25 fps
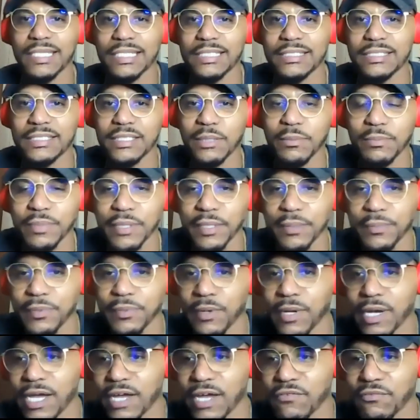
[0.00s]
and some
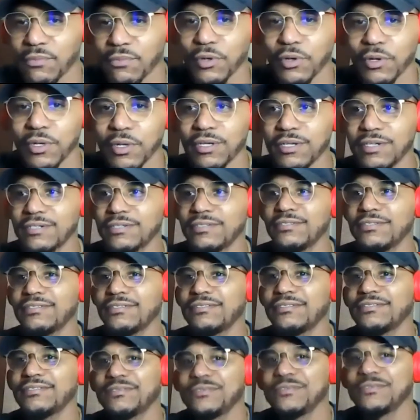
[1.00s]
people have more.
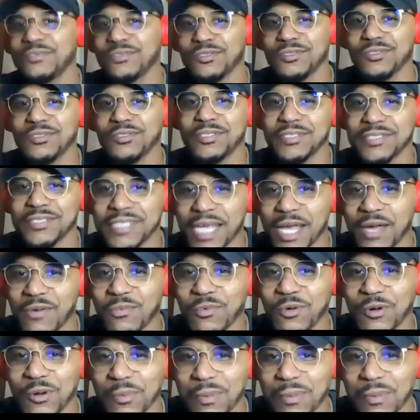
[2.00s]
You just have more